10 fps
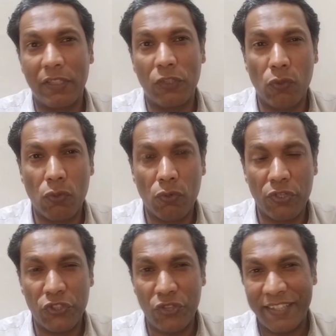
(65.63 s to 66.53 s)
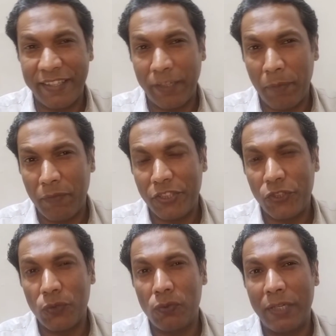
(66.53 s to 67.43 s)
no joint statement was
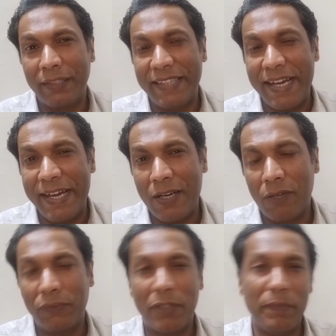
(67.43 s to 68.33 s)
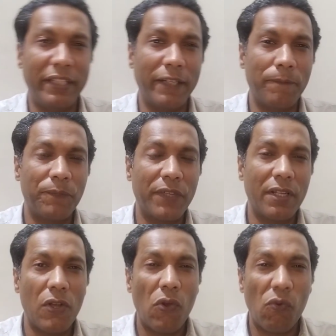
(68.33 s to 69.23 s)
issued at the end of the meeting.
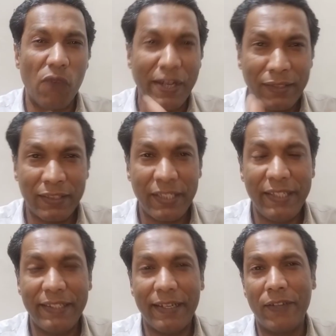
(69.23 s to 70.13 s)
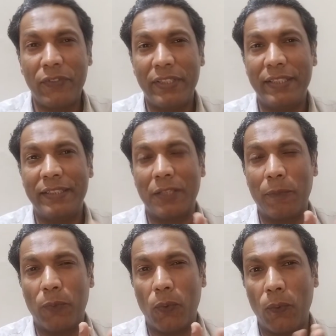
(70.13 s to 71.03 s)
Why did the three countries
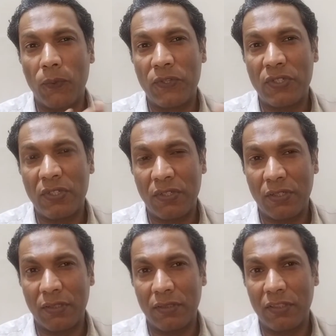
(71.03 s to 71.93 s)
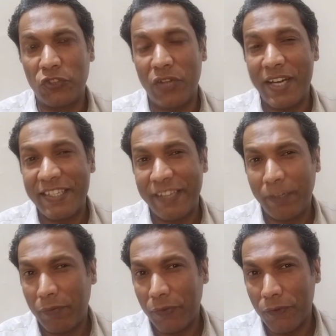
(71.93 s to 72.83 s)
oppose joint
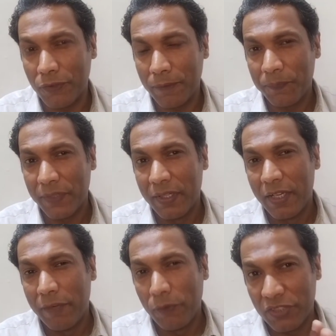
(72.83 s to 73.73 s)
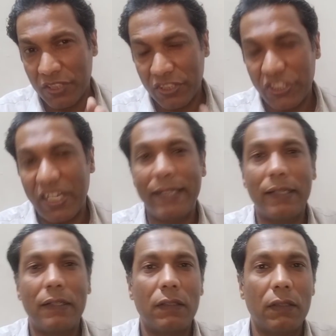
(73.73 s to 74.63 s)
statement, viewers? Because
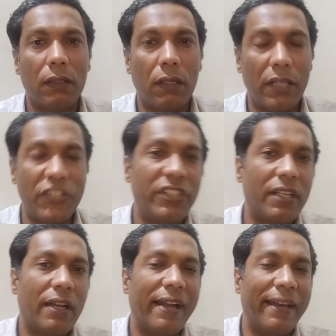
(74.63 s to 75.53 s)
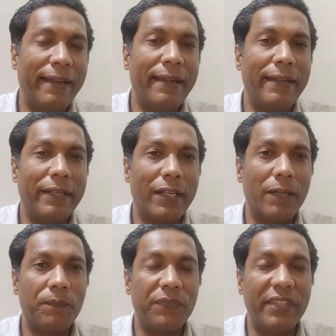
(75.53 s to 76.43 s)
China, Russia, and India,
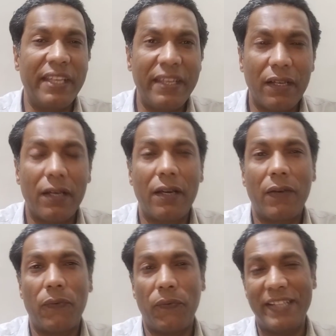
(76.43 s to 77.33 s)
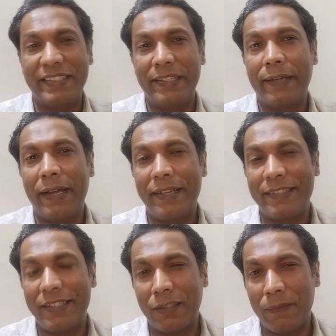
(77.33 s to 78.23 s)
they are facing
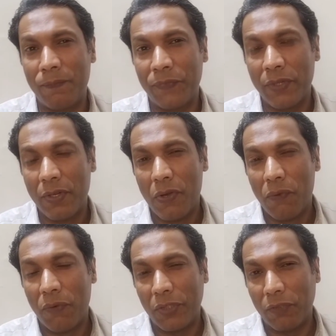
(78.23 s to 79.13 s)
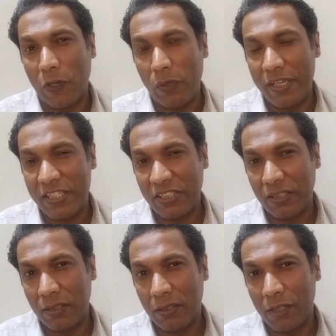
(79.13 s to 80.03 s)
criticism for the
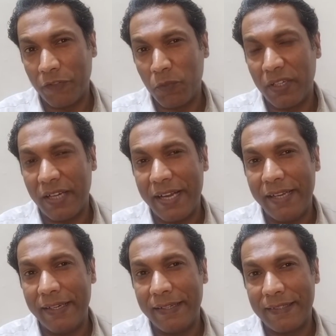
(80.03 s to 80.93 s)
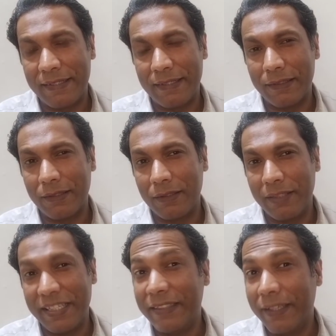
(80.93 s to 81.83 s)
violation of human rights
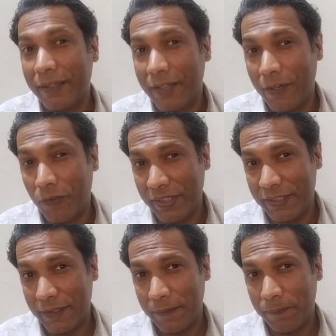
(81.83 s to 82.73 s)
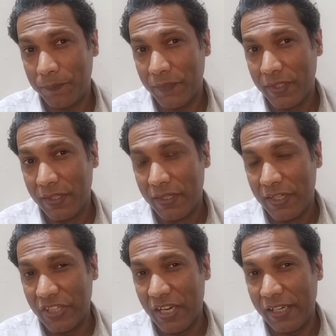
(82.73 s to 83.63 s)
in their countries.
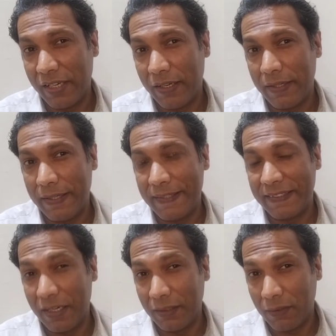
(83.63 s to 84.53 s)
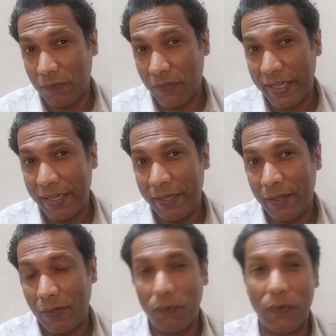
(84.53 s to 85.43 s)
China is under
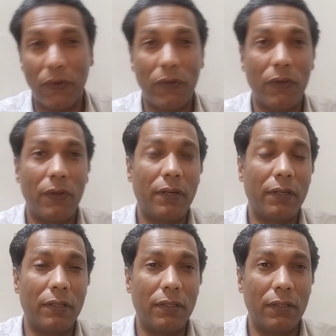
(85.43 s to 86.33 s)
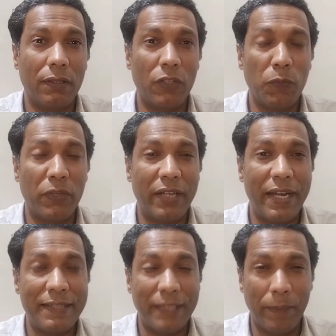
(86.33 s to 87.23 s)
fire for human
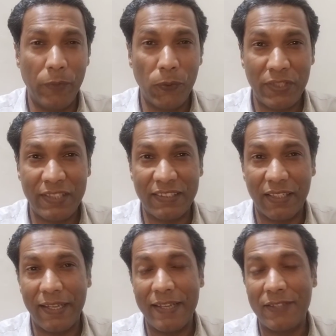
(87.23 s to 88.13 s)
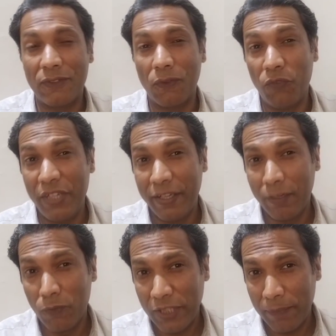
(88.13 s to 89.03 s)
rights abuses against
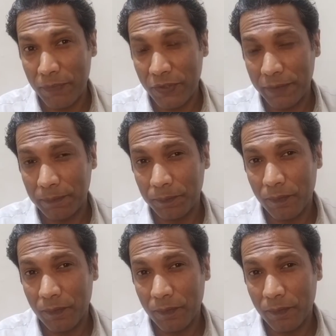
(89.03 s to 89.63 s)
Uyghur Muslims.